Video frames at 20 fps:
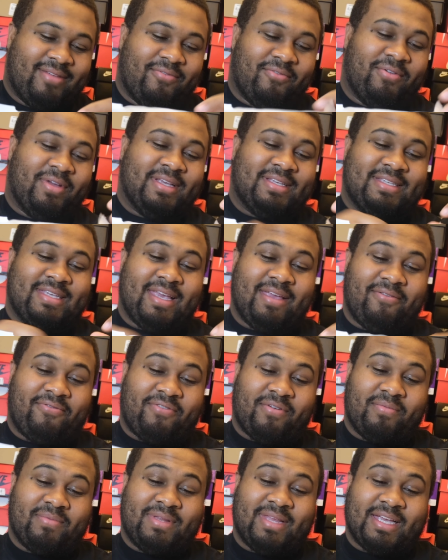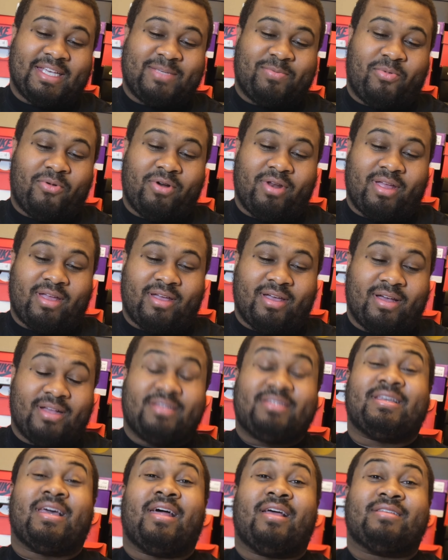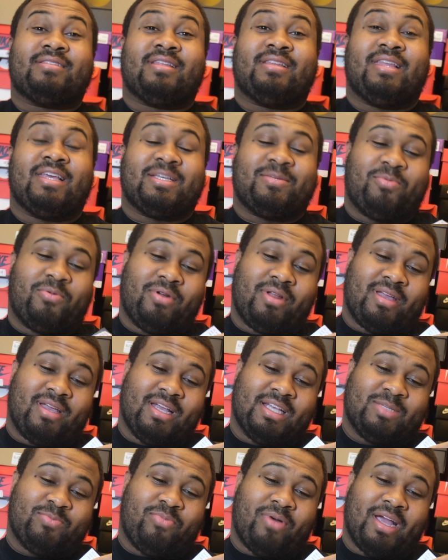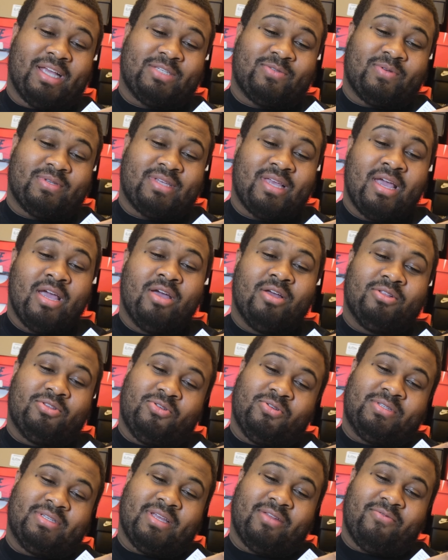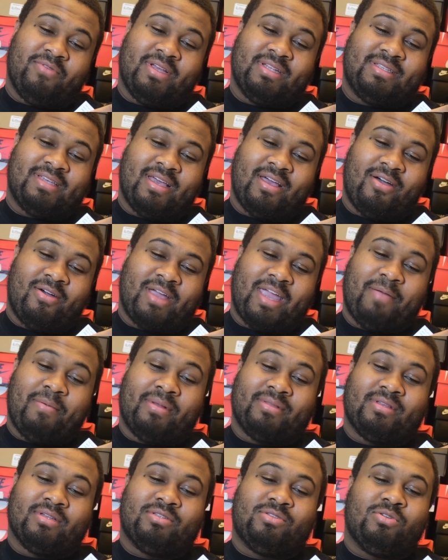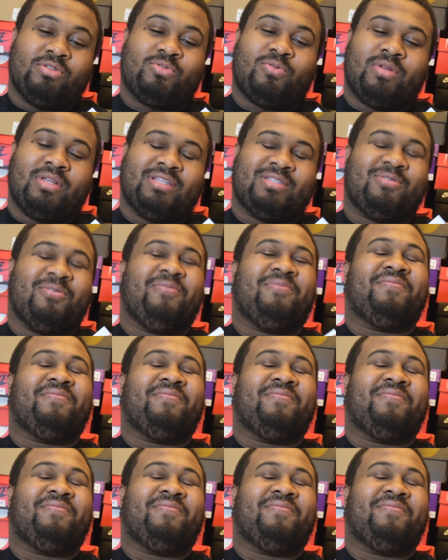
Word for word: receipt from Dick's Sporting Goods. Shout out to Dick's Sporting Goods. Price was two ten retail. Came out to two twenty-two